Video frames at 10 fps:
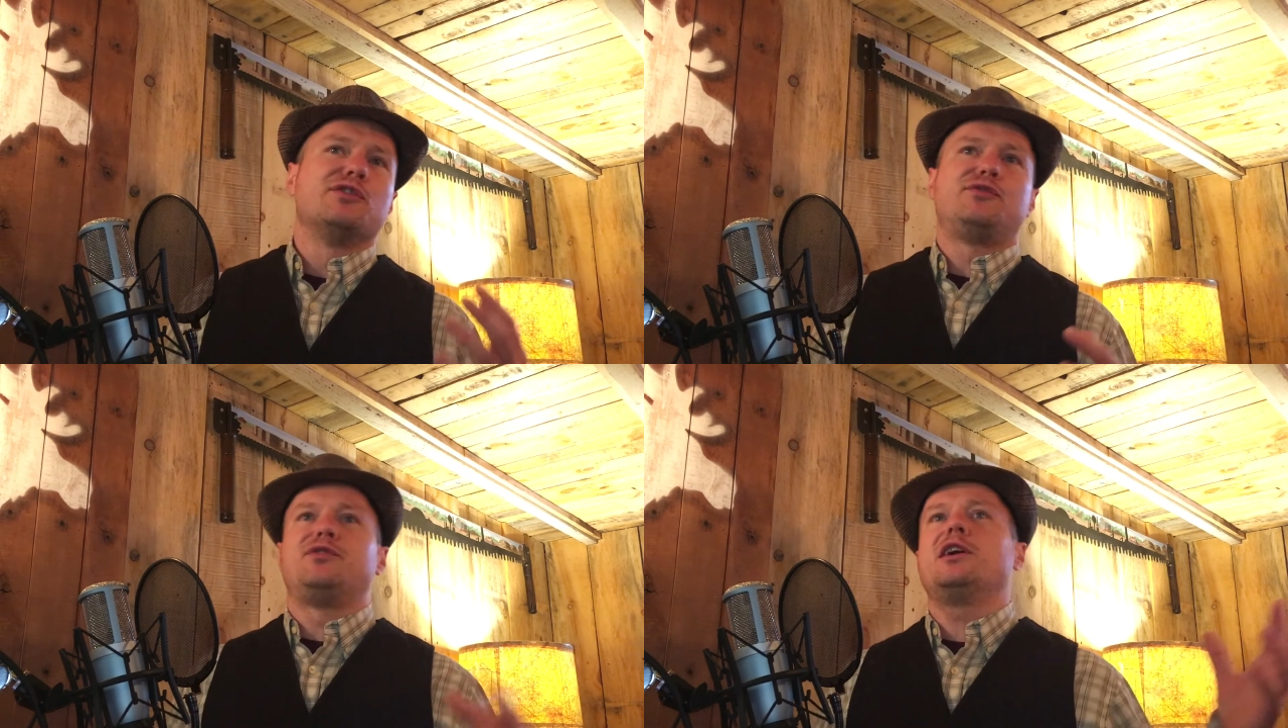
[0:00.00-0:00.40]

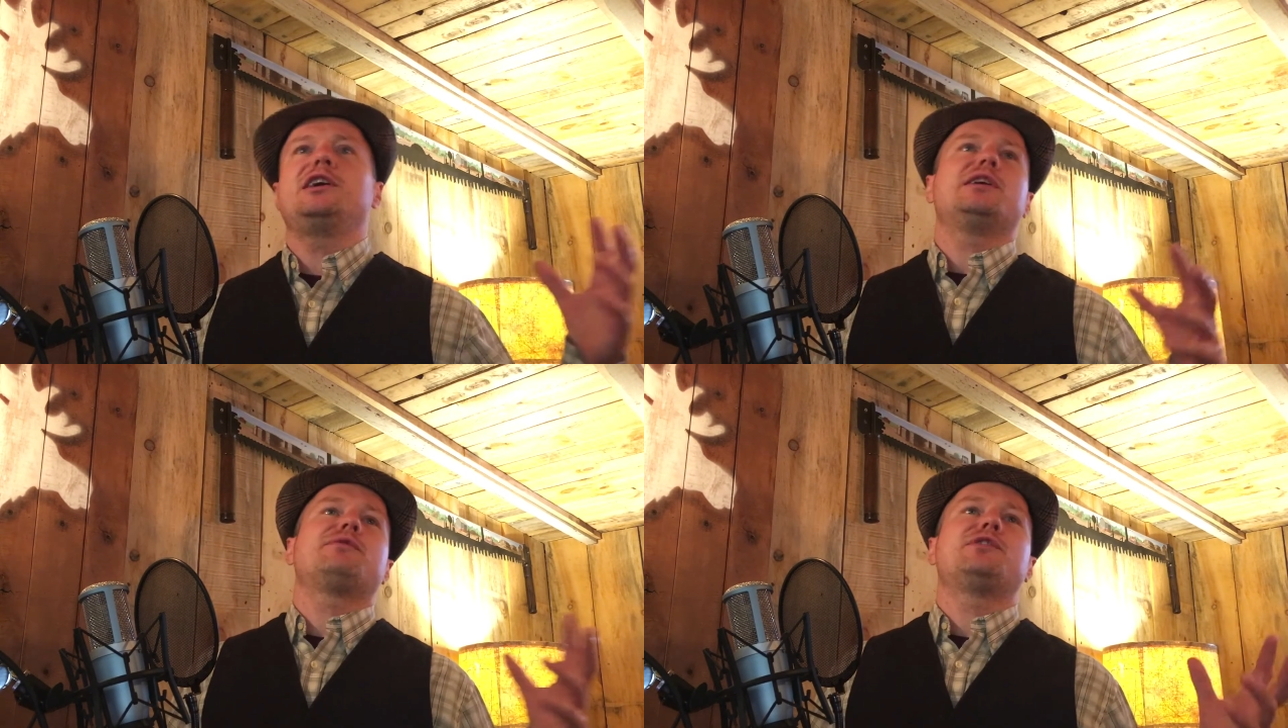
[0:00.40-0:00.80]

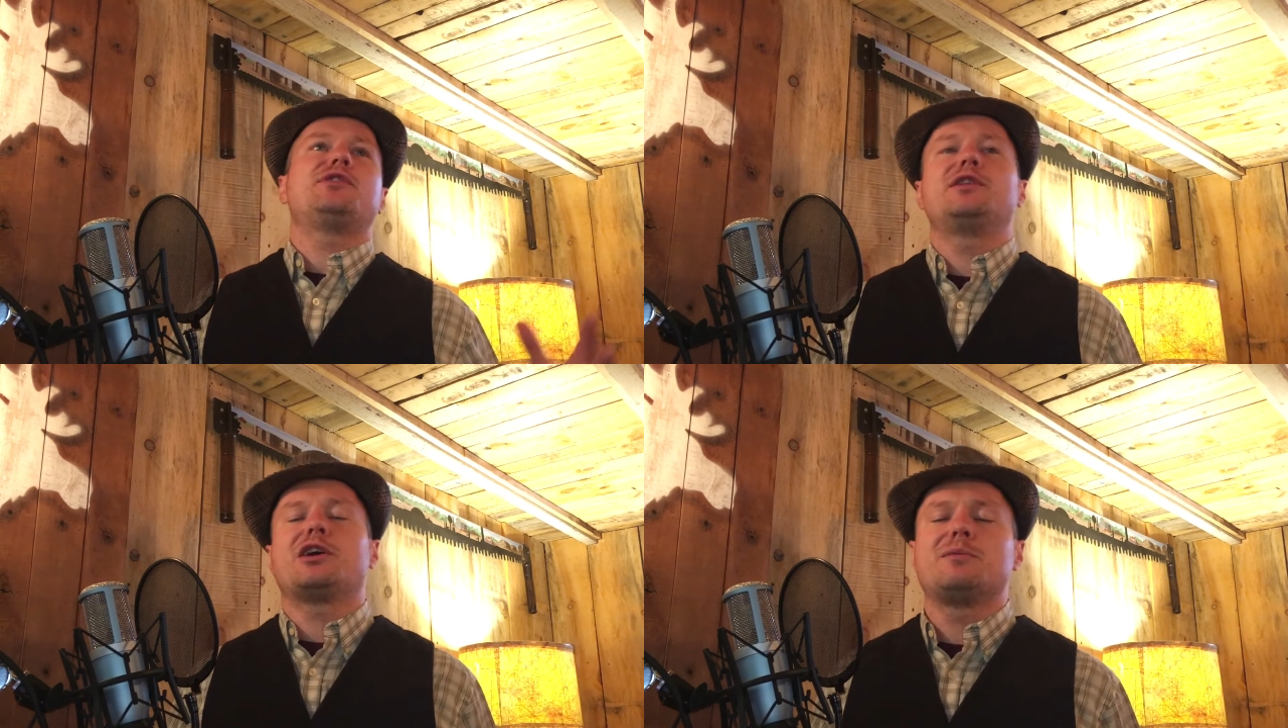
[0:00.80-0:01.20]
fight
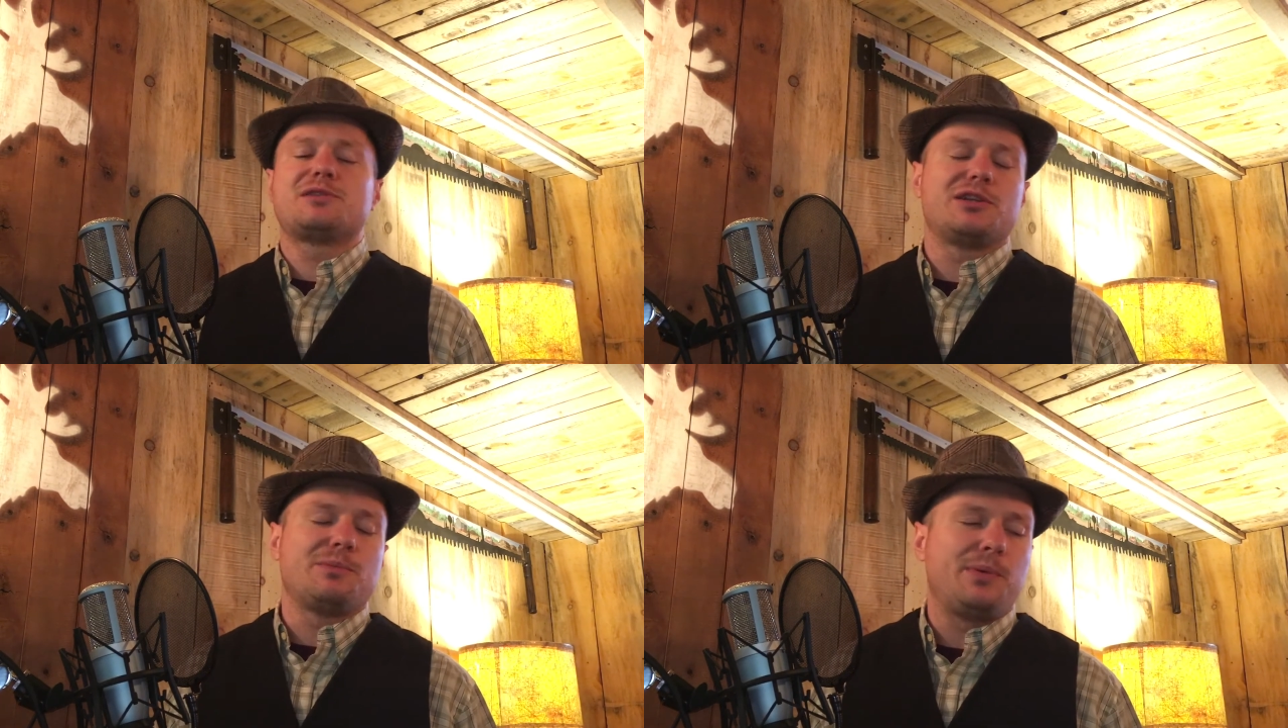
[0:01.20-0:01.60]
everything that
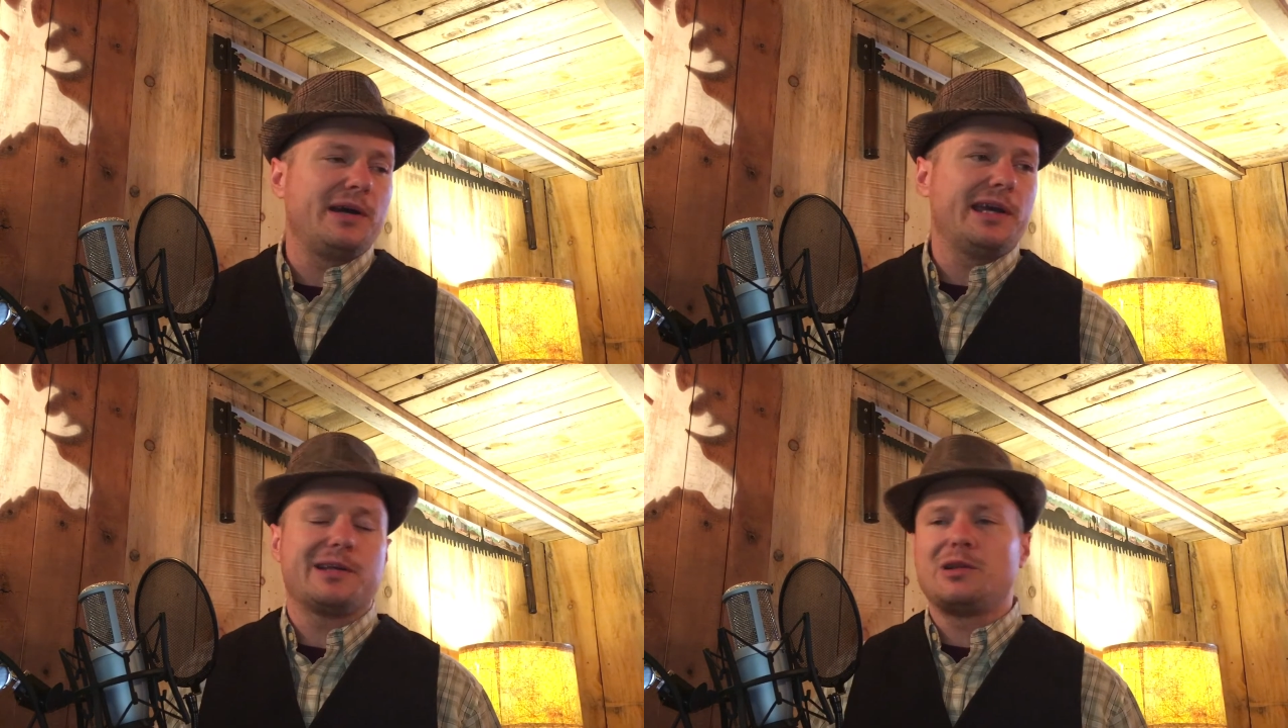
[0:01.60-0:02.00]
comes on the
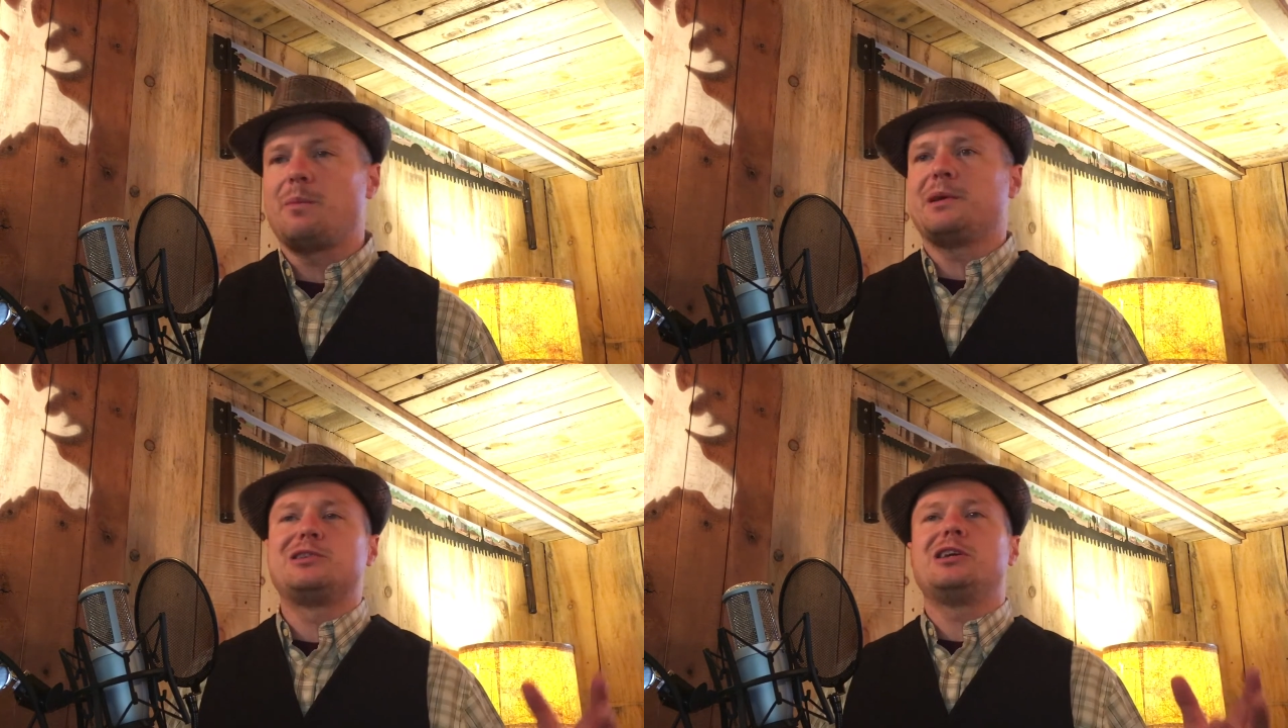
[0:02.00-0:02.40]
pike and
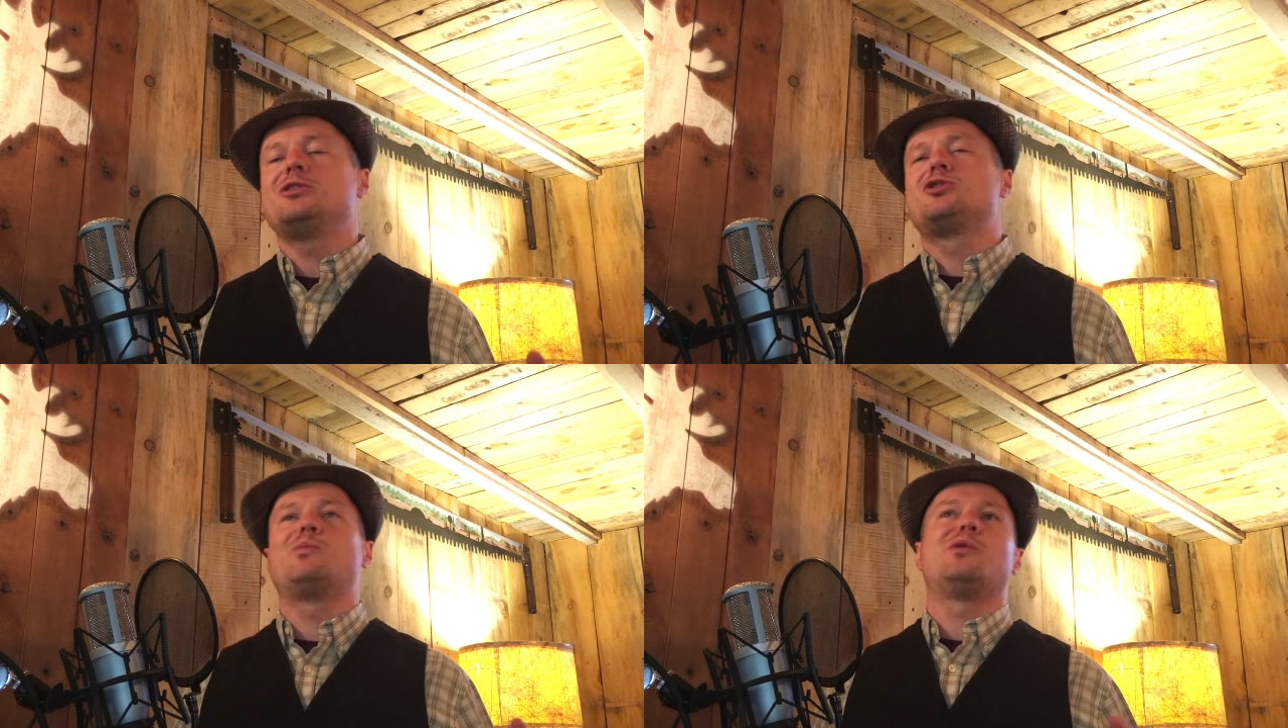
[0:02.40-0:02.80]
not be
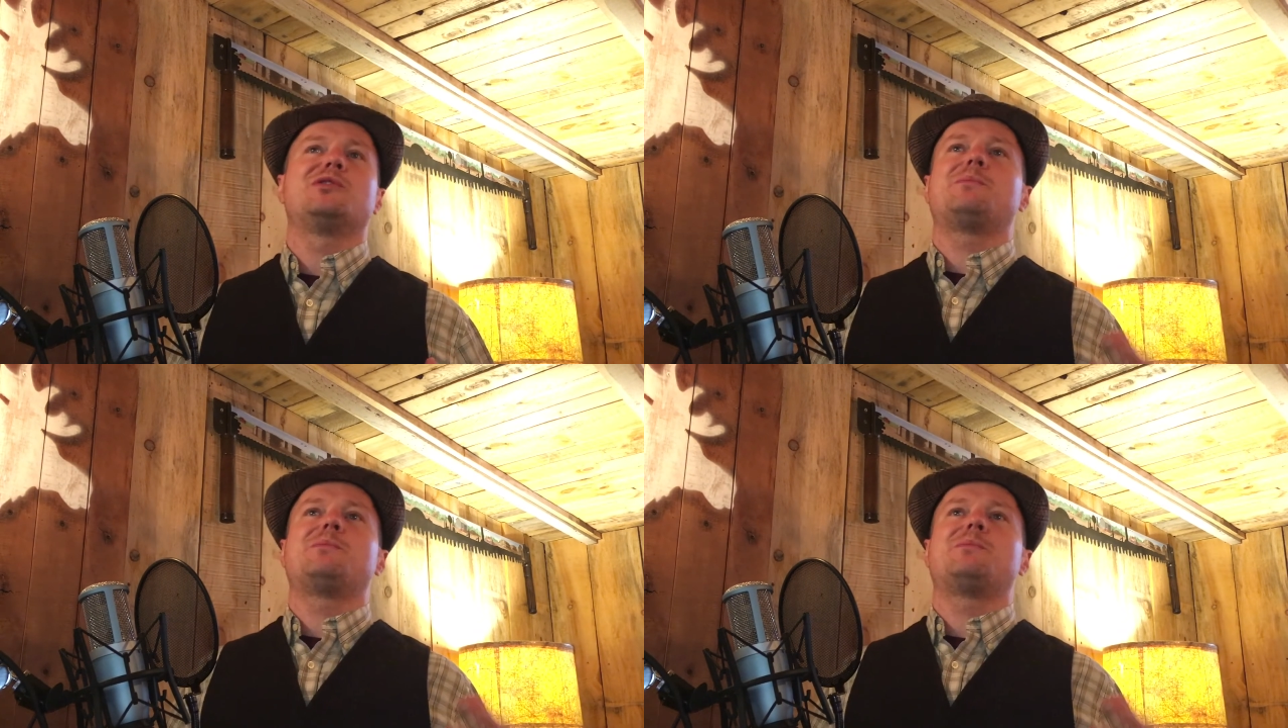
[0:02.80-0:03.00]
teachable,